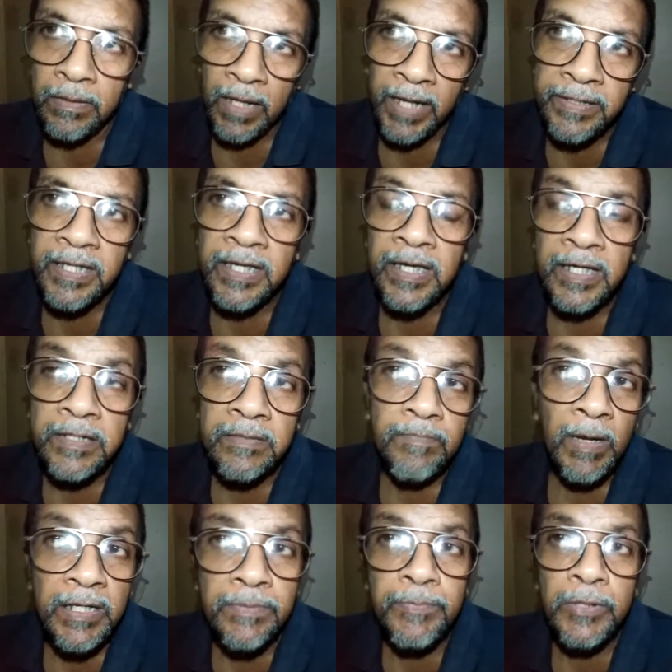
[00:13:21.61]
I think it
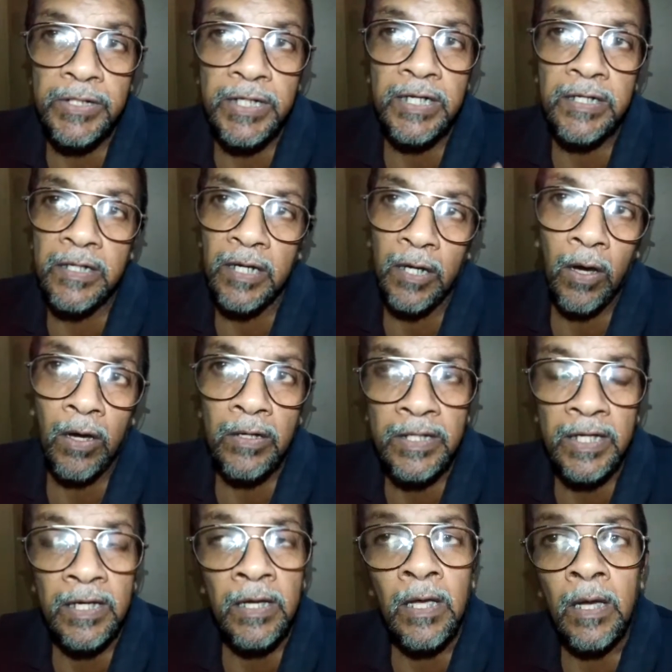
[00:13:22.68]
must proceed along
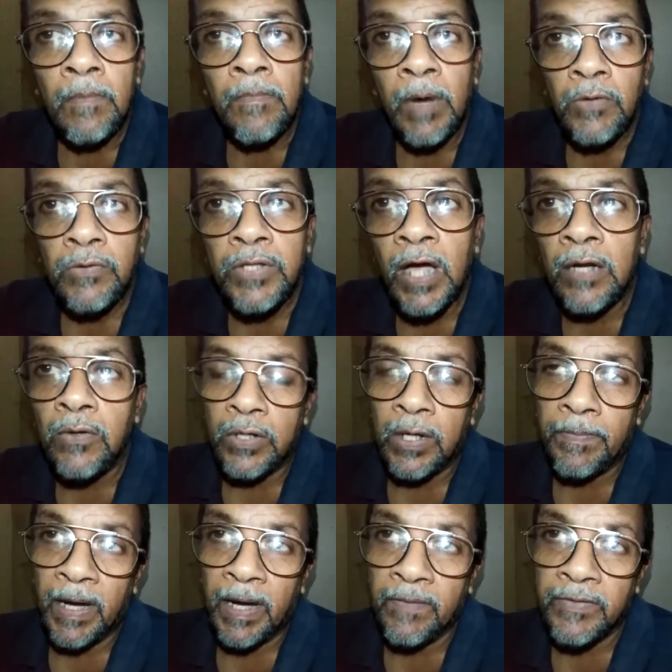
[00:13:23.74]
the Bauddha
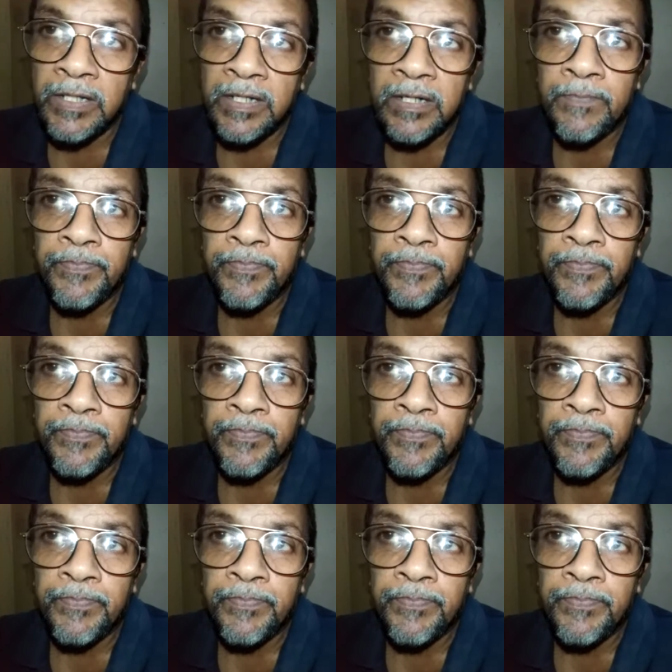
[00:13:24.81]
Lokamavata,